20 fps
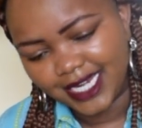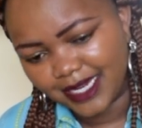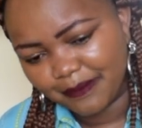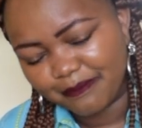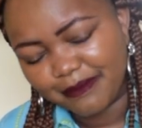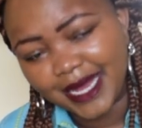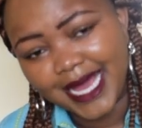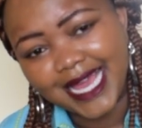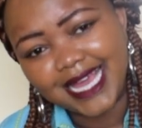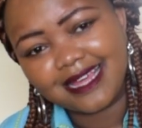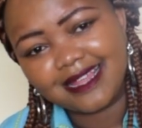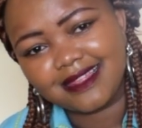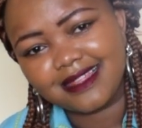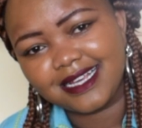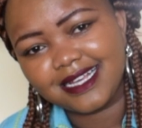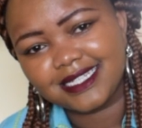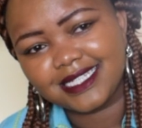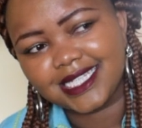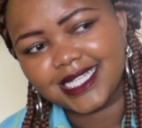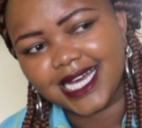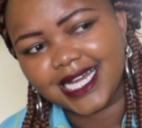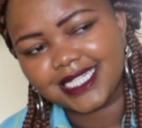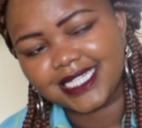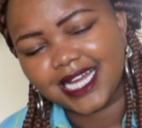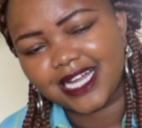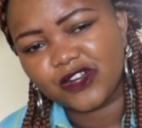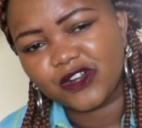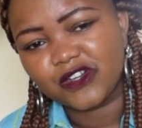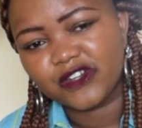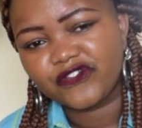buying things that
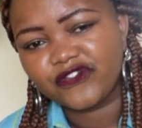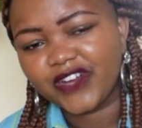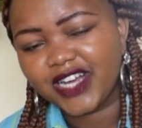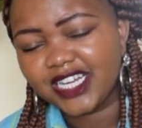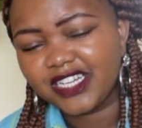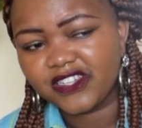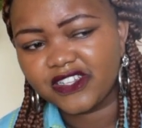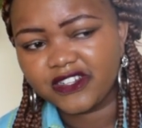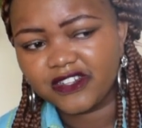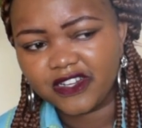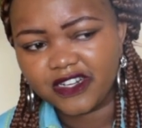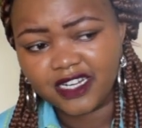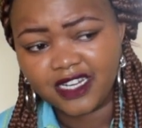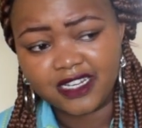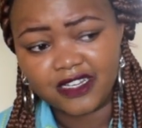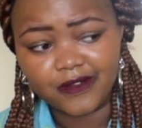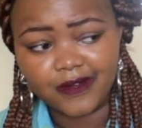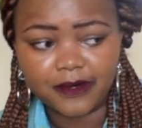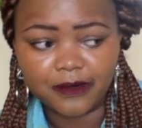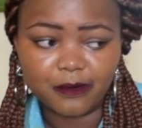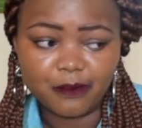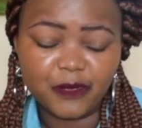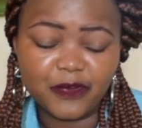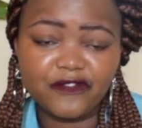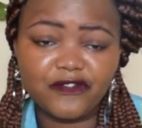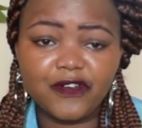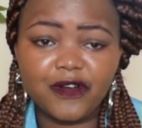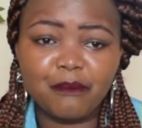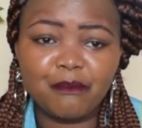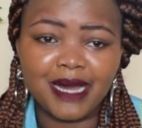are not functional in your room.
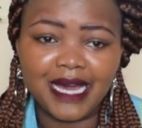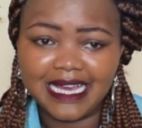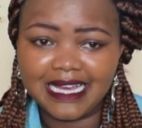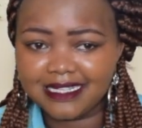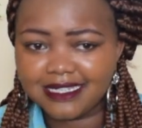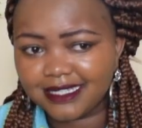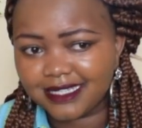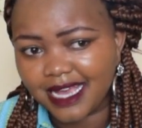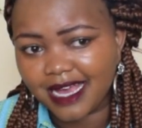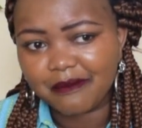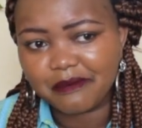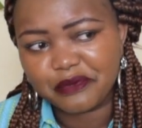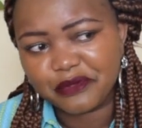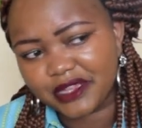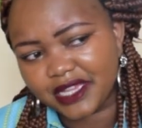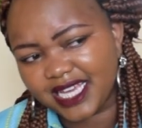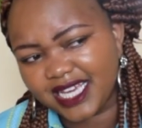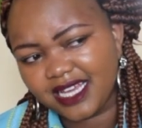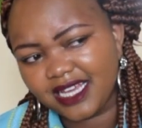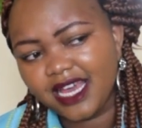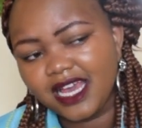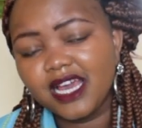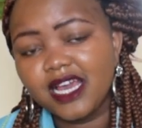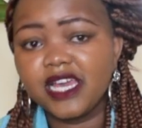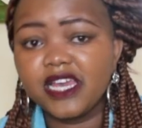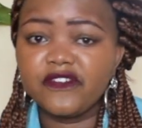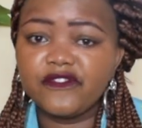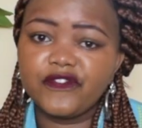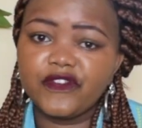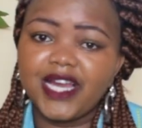Before buying something,
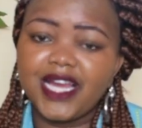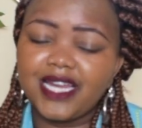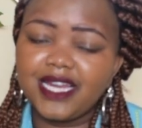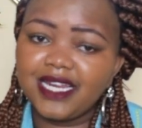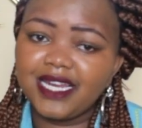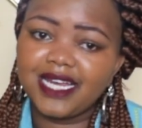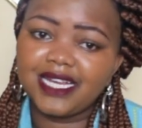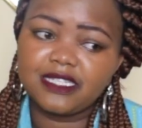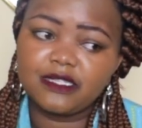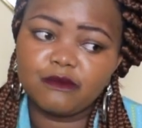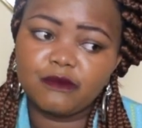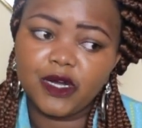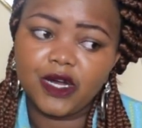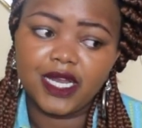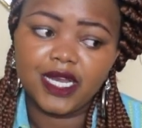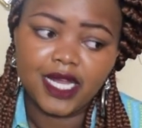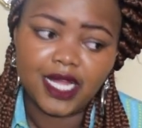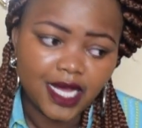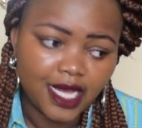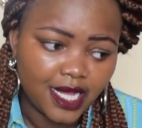if you are in a small